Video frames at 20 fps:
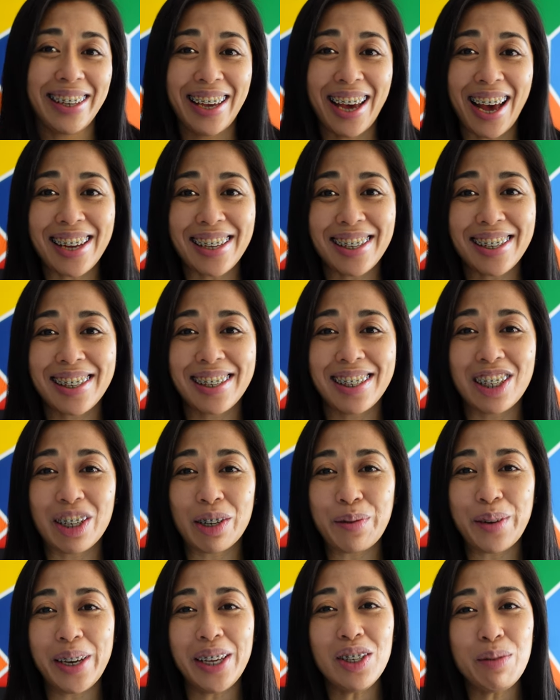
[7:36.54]
yes, the
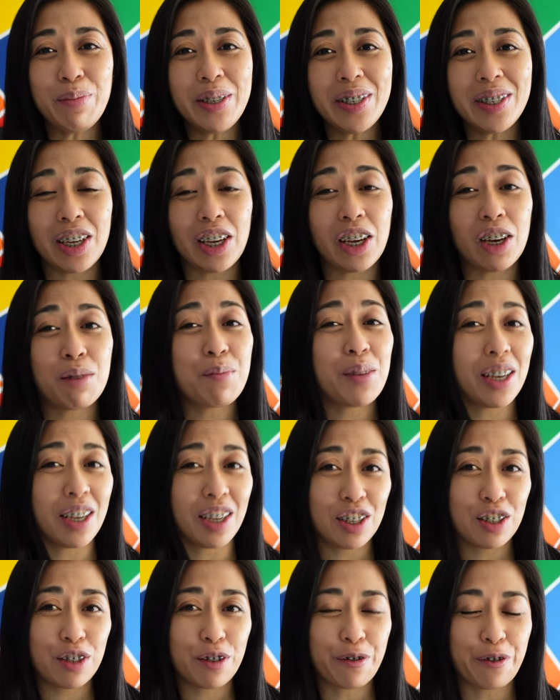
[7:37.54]
Queen's Museum is